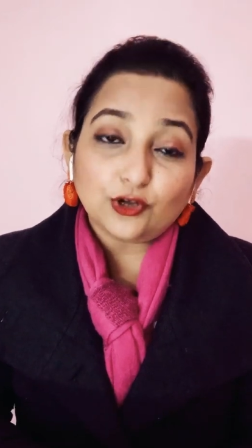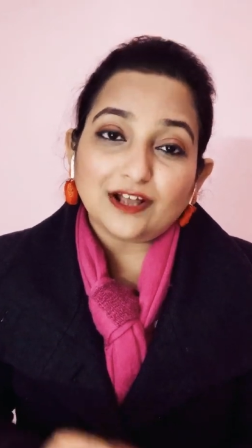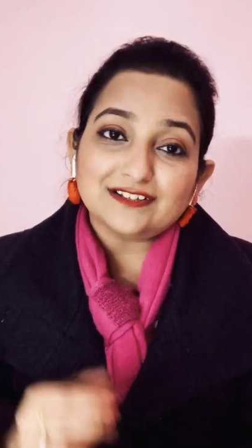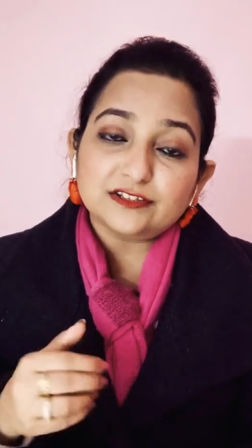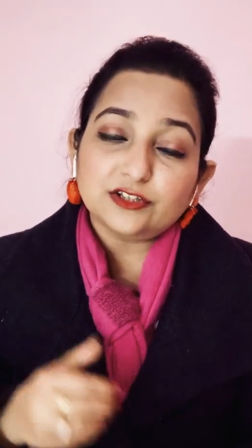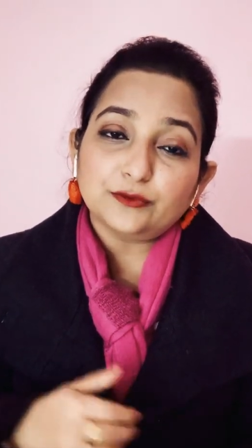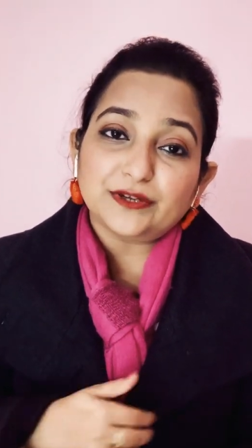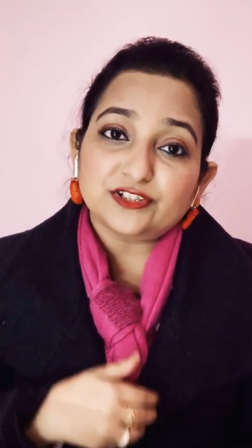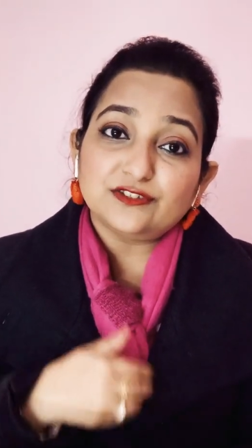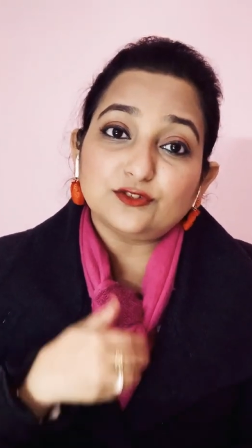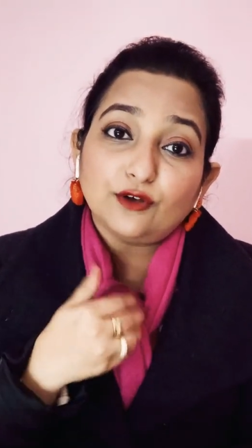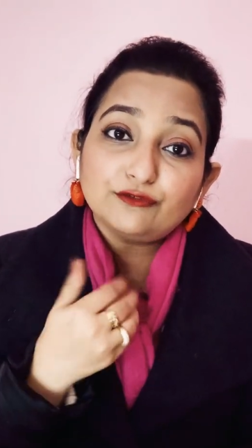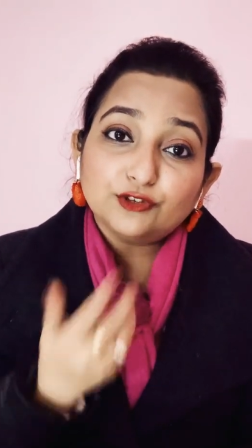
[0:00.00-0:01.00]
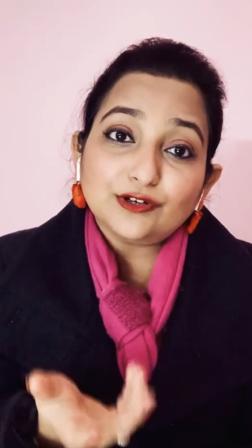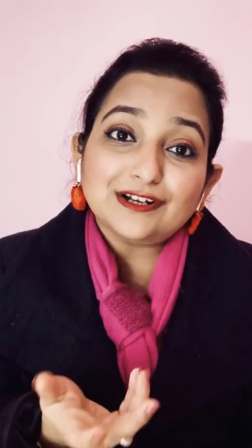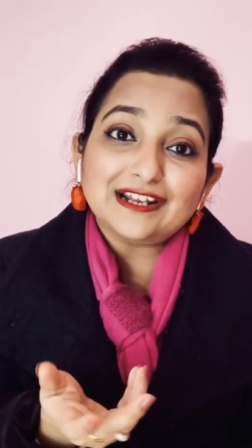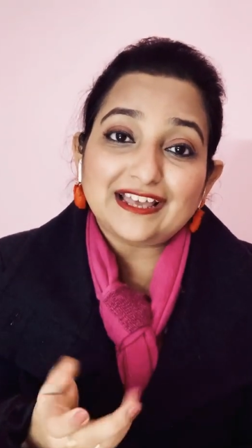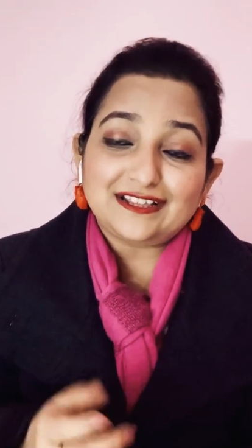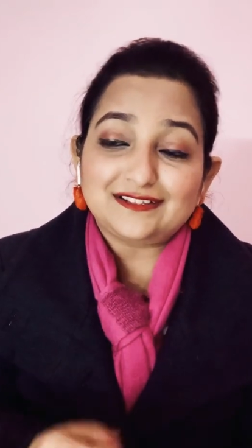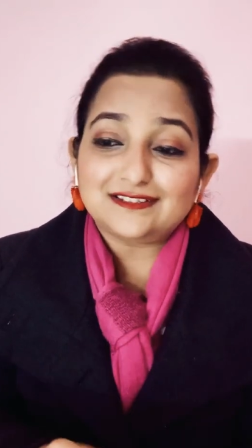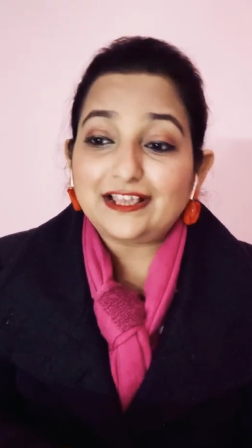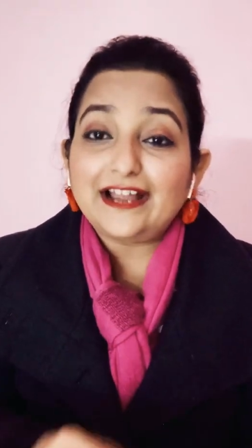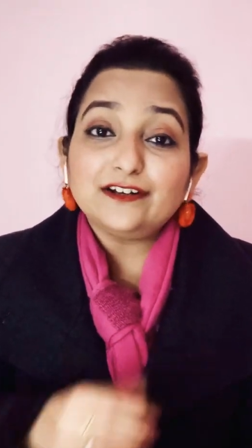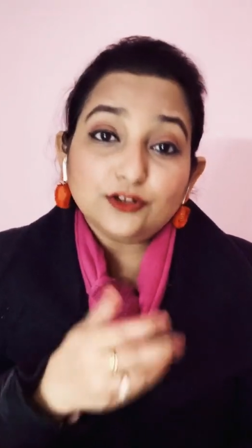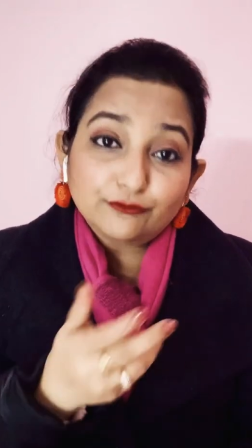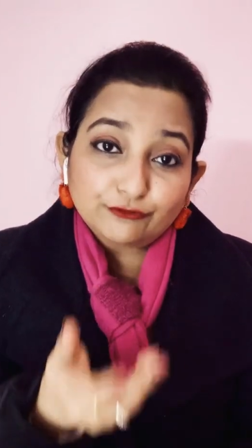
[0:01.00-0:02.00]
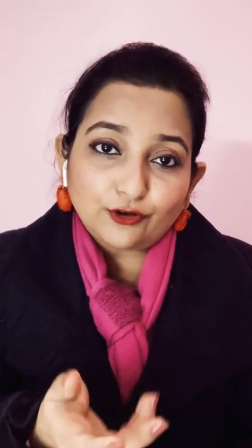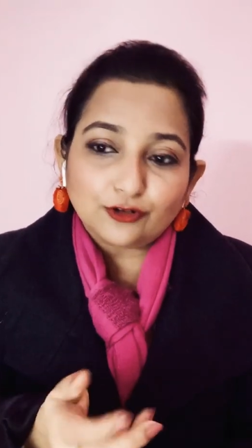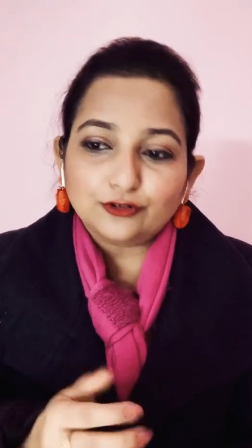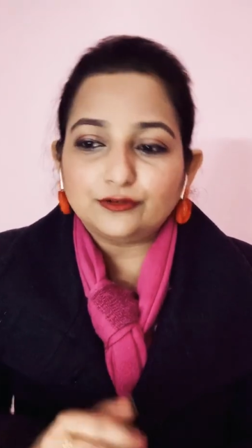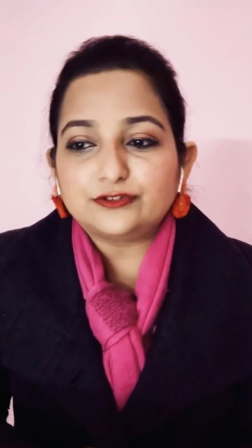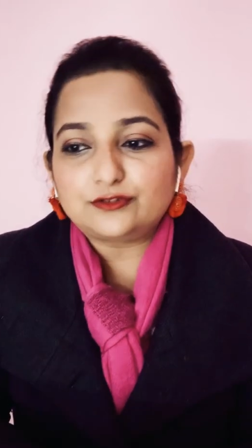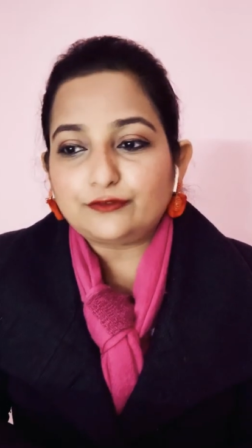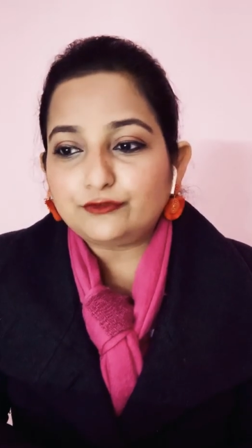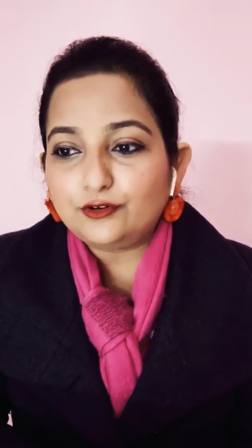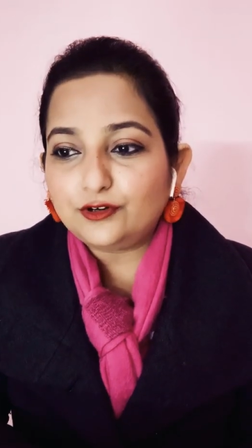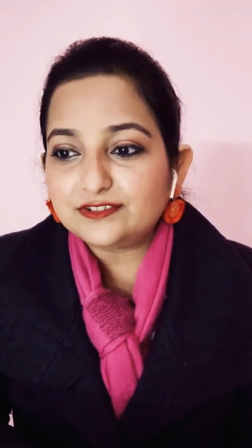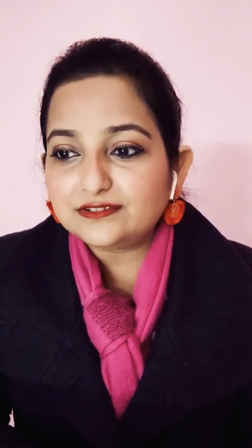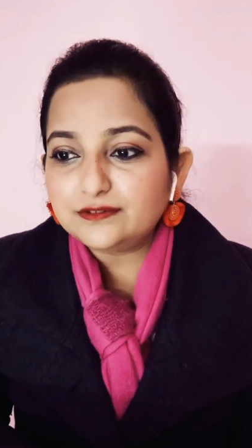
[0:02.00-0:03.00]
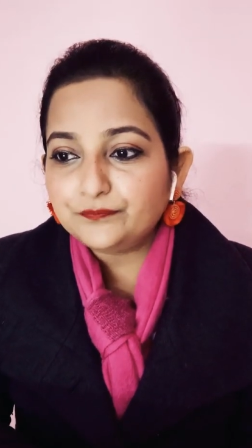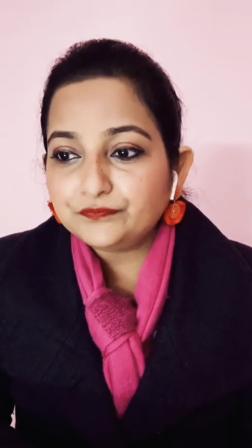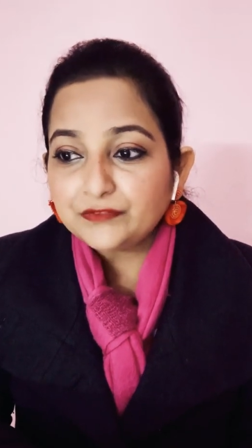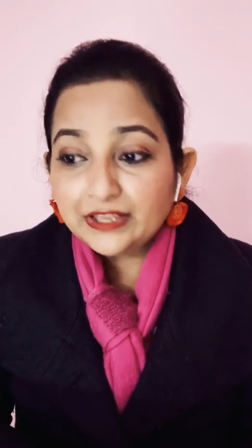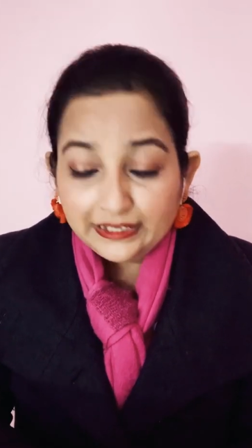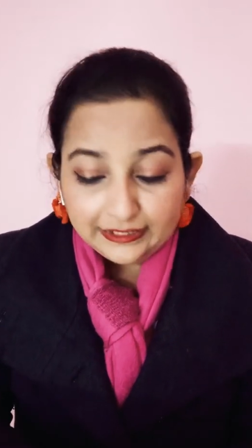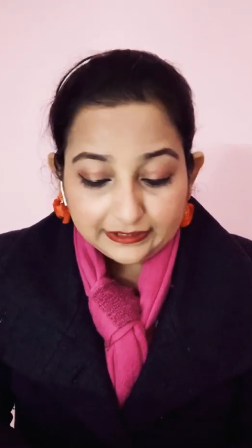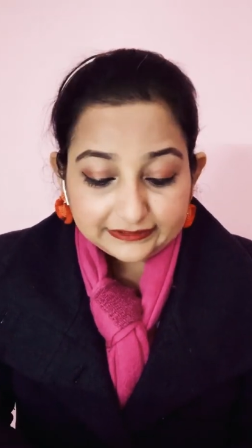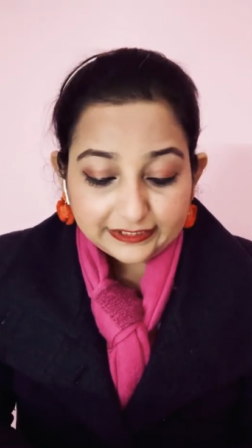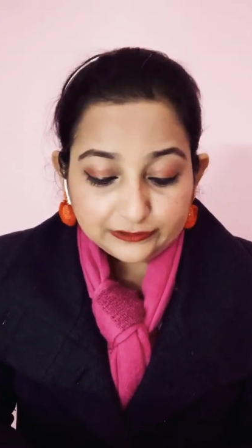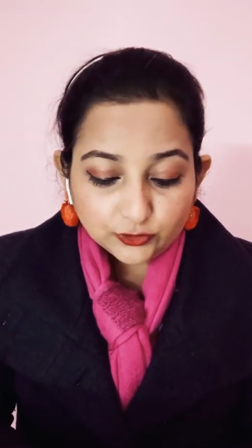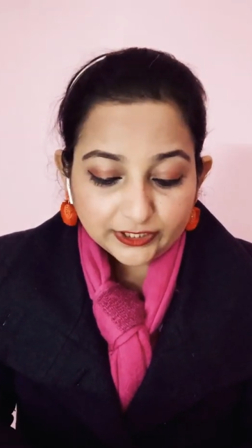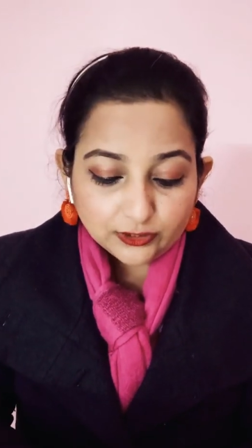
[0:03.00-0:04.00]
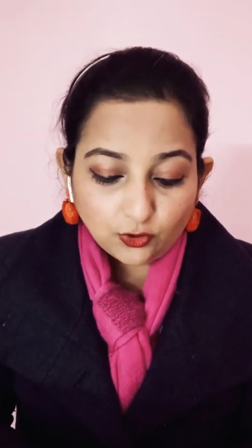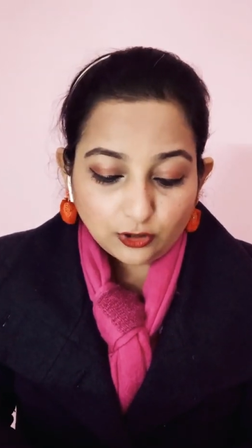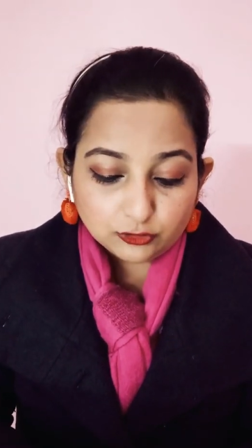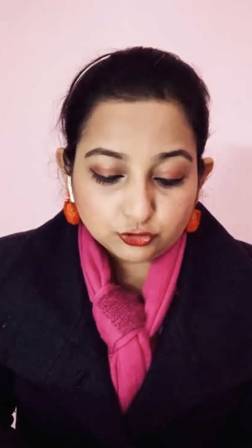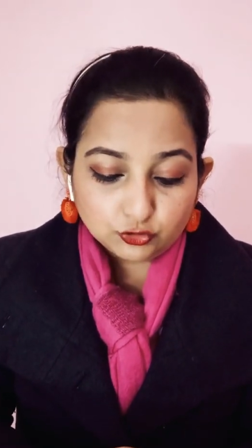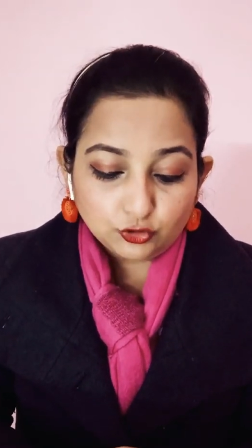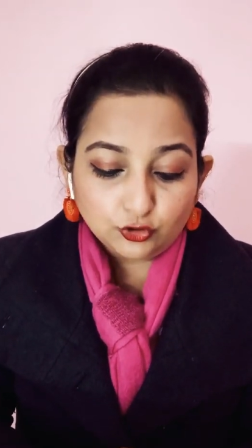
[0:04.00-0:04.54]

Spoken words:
answer the questions of your clients and your followers, of course. Then you can also